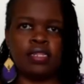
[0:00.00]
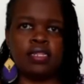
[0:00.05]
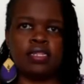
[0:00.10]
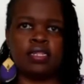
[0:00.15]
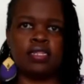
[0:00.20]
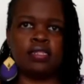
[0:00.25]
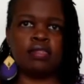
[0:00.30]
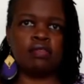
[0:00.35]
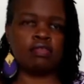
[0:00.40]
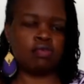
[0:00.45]

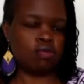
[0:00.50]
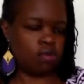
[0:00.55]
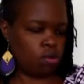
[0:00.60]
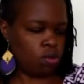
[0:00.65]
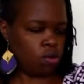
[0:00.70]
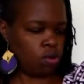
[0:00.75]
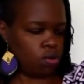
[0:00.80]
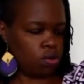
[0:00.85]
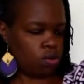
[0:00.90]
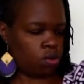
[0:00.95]

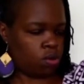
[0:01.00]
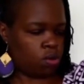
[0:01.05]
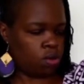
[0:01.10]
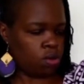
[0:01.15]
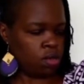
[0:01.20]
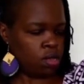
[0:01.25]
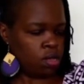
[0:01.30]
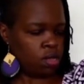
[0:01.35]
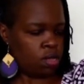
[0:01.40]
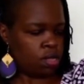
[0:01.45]
So
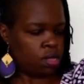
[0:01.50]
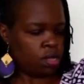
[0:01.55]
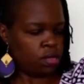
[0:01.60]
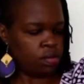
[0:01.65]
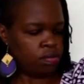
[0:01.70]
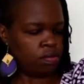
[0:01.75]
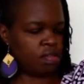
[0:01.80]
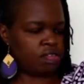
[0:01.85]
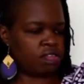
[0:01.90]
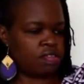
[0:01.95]

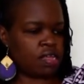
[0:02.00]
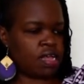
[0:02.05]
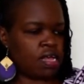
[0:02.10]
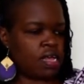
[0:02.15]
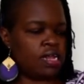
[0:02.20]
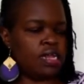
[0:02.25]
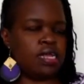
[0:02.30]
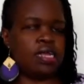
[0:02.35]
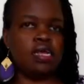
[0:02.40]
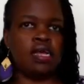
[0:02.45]

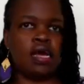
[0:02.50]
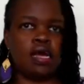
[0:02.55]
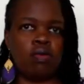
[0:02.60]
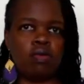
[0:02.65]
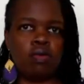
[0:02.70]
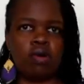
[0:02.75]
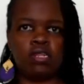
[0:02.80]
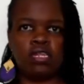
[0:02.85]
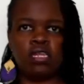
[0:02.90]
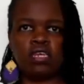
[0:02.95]
basically I
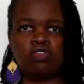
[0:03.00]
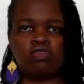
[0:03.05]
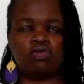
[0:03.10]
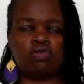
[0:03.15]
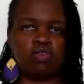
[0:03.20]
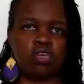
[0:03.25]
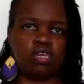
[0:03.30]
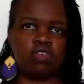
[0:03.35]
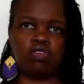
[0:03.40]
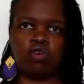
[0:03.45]
wanted to
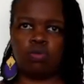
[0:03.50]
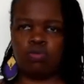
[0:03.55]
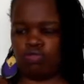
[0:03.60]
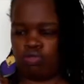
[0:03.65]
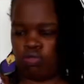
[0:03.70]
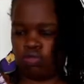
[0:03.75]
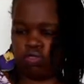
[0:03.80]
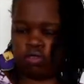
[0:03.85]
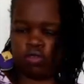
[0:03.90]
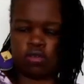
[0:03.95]
create
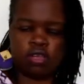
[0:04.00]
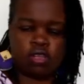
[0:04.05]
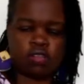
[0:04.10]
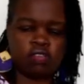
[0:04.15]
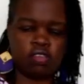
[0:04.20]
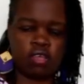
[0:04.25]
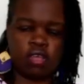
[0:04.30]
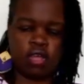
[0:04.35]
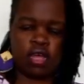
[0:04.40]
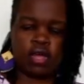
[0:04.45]
options. So you can
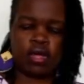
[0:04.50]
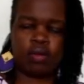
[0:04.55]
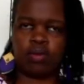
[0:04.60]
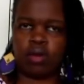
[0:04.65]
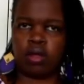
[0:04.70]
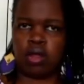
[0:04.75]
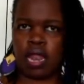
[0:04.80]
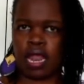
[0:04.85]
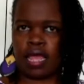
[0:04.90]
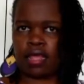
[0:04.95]
see I can
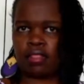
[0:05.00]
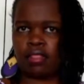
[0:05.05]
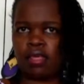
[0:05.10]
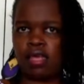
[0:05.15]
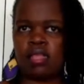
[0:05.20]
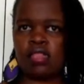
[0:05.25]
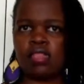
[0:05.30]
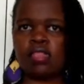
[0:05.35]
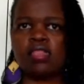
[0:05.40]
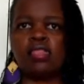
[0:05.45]
wear it like
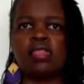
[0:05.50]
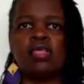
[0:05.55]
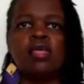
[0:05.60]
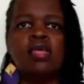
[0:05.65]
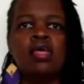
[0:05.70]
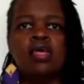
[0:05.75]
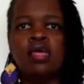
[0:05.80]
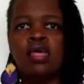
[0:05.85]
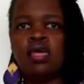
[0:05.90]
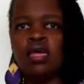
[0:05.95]
this,
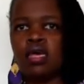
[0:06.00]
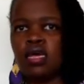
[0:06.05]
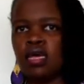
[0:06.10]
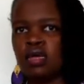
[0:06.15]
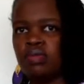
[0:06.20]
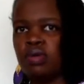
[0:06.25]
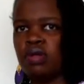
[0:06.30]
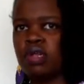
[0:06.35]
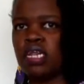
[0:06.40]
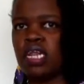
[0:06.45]
I
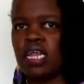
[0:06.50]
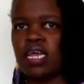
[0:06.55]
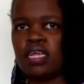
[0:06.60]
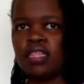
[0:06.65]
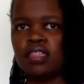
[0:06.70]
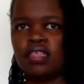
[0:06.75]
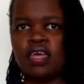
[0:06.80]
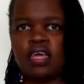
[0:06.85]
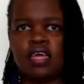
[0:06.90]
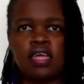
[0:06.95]
can wear it like
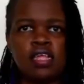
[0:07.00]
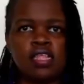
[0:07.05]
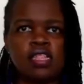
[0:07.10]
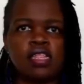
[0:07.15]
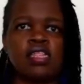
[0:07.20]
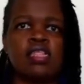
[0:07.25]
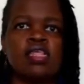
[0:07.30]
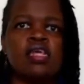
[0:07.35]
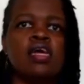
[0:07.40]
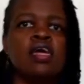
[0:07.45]

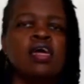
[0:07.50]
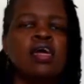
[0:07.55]
this.